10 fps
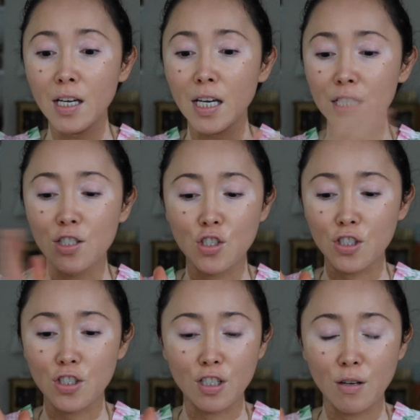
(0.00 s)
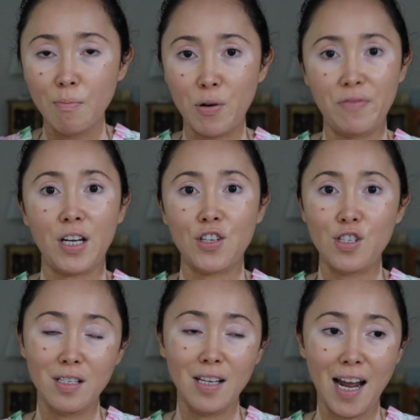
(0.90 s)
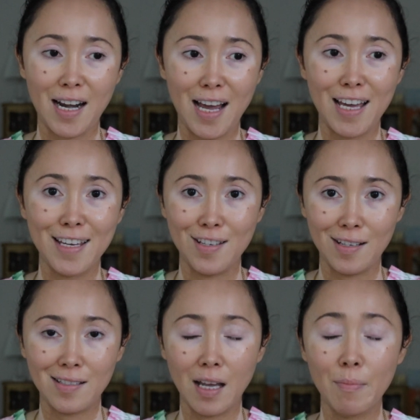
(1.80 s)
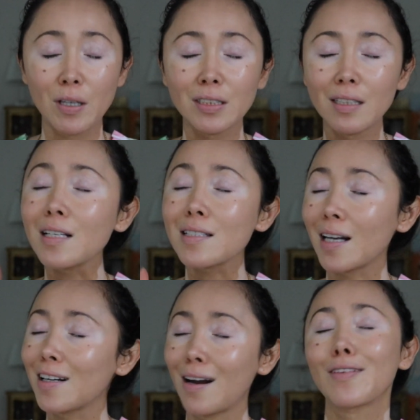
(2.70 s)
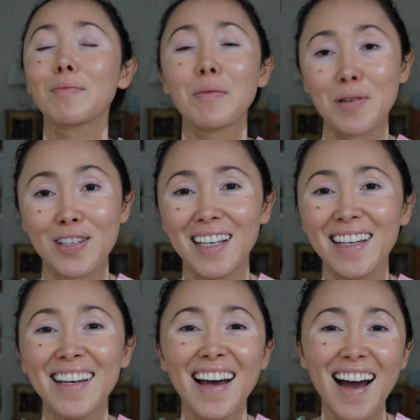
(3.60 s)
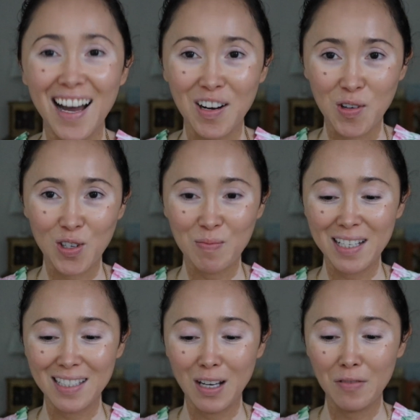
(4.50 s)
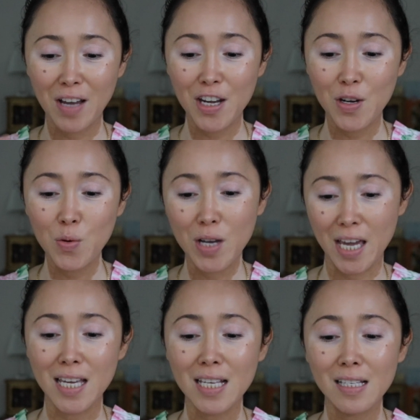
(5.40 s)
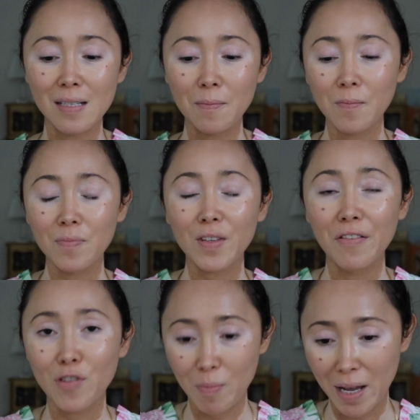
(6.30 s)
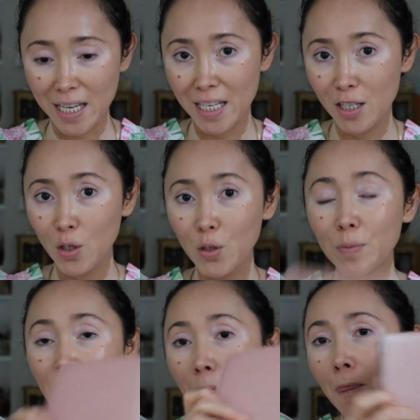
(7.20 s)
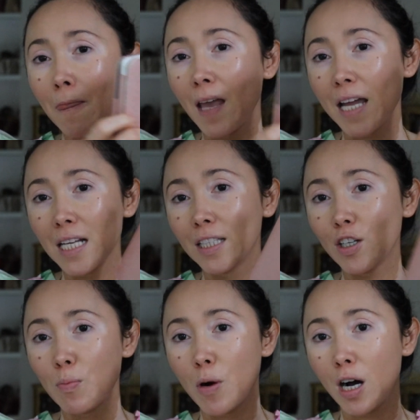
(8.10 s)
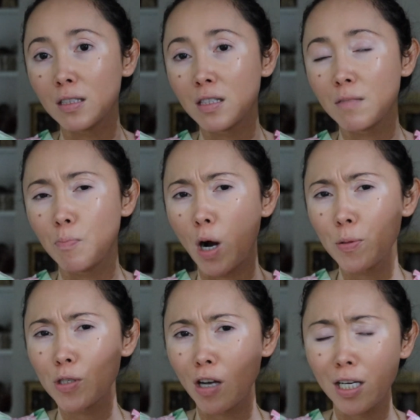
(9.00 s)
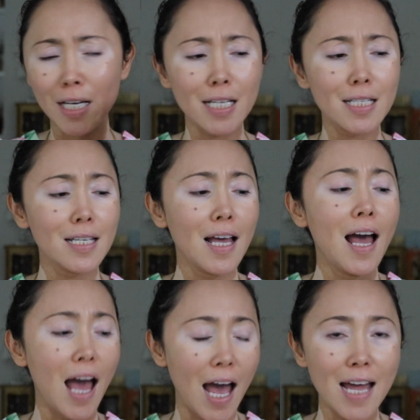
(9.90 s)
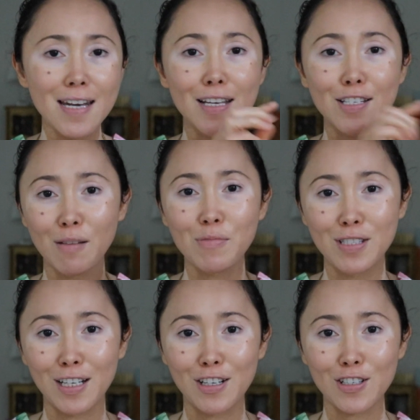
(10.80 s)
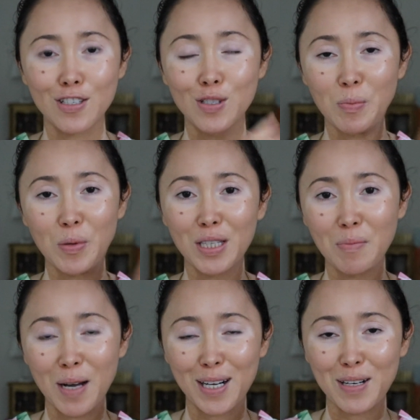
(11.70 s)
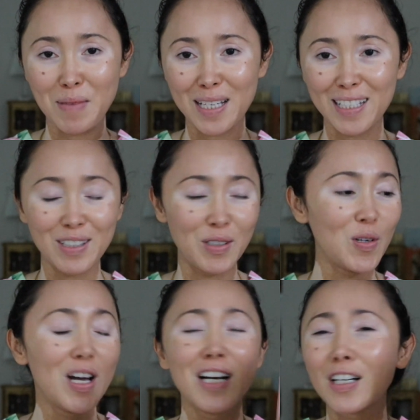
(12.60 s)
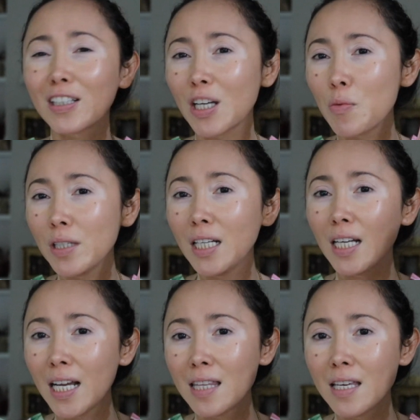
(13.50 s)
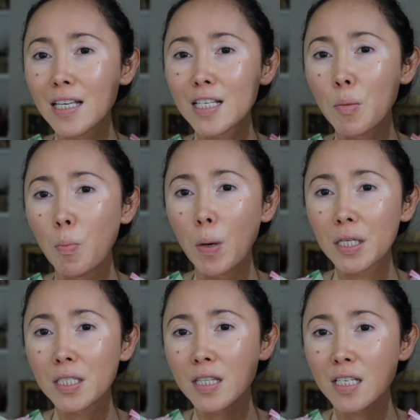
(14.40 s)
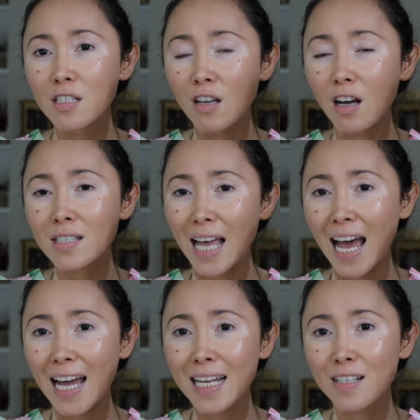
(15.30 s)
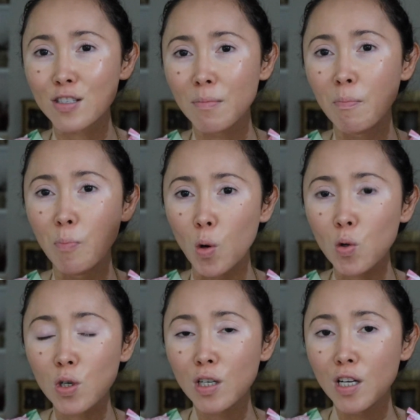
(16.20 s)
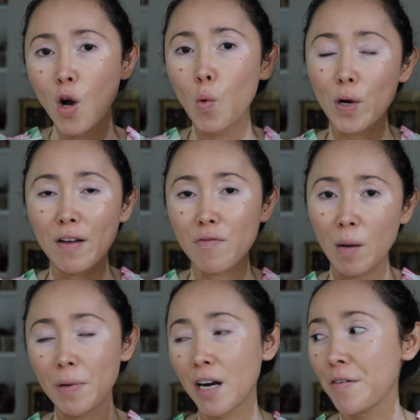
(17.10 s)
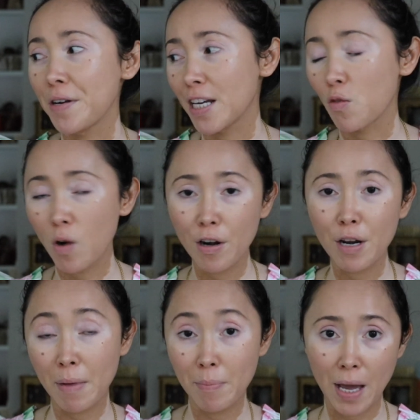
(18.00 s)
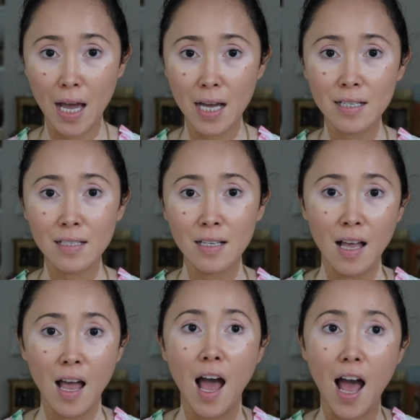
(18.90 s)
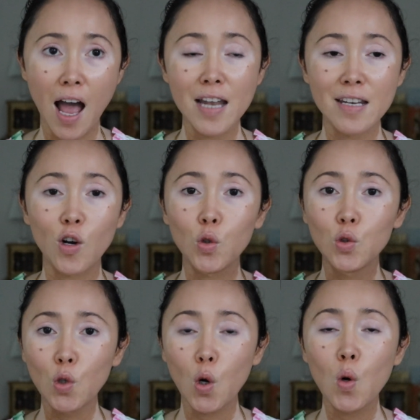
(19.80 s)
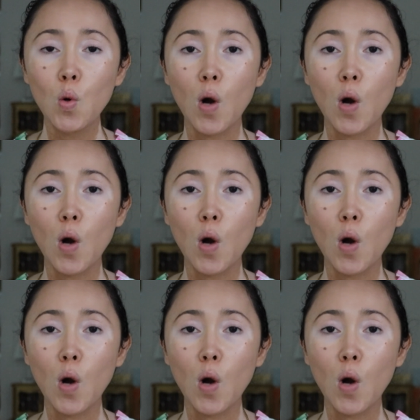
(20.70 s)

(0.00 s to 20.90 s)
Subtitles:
It's just perfection. And I just, among the things that I got for my birthday, I ordered myself a new case for my Kindle and a little pop socket and some stickers to put in the back of my Kindle. Because I really like this, but this does add some bulk whenever I'm carrying it around in my bags. And although